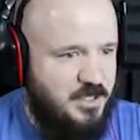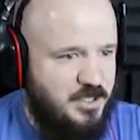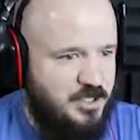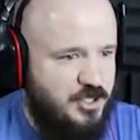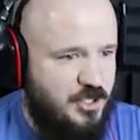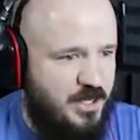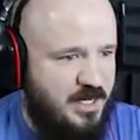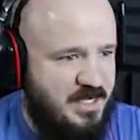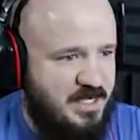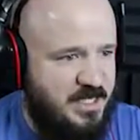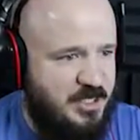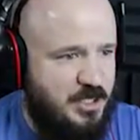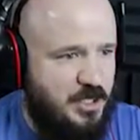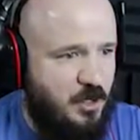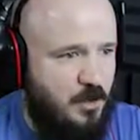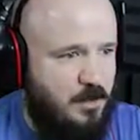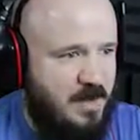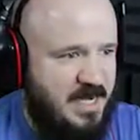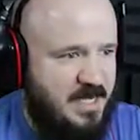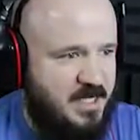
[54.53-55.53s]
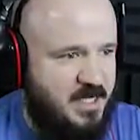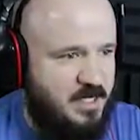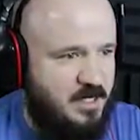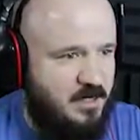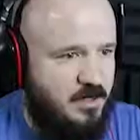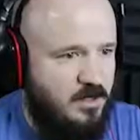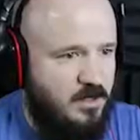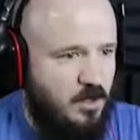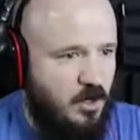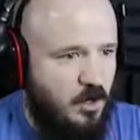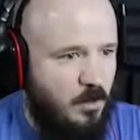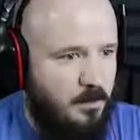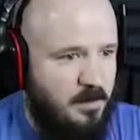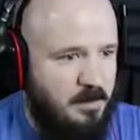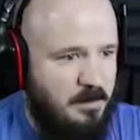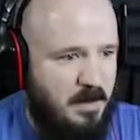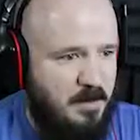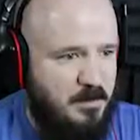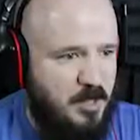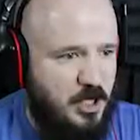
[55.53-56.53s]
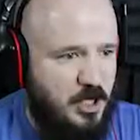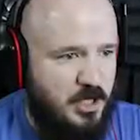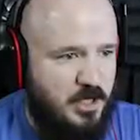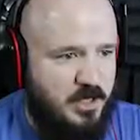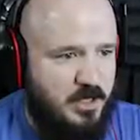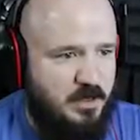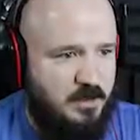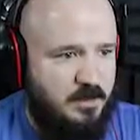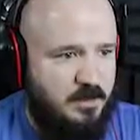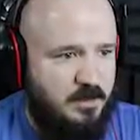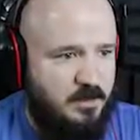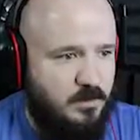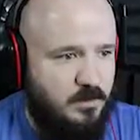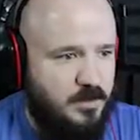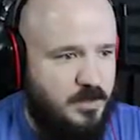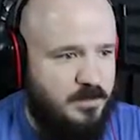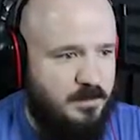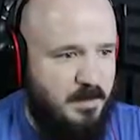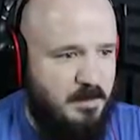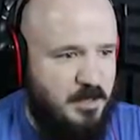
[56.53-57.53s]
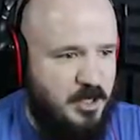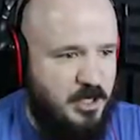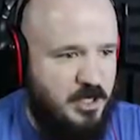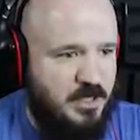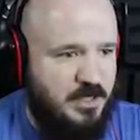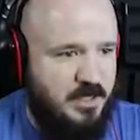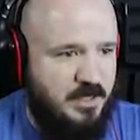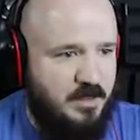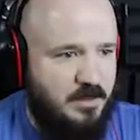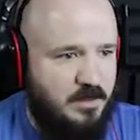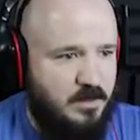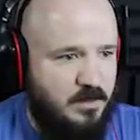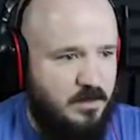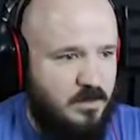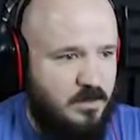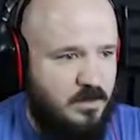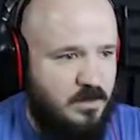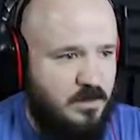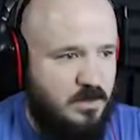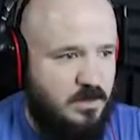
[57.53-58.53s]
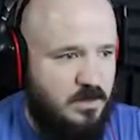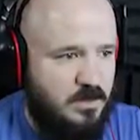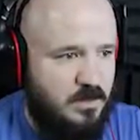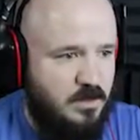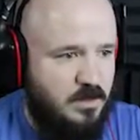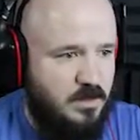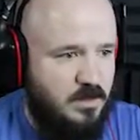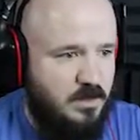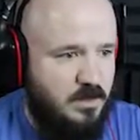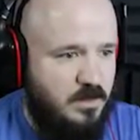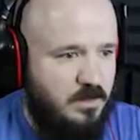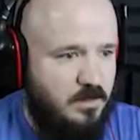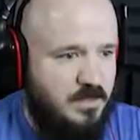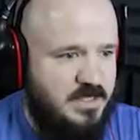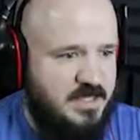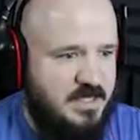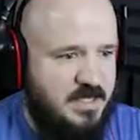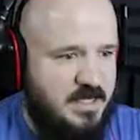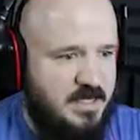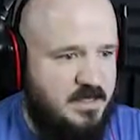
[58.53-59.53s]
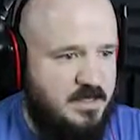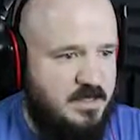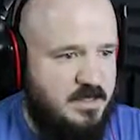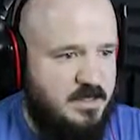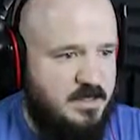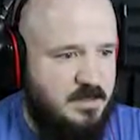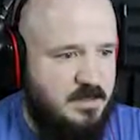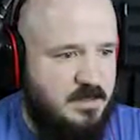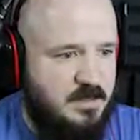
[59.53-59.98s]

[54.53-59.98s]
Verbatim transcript: So I need to go back here, open my book. Where's my book? What's this?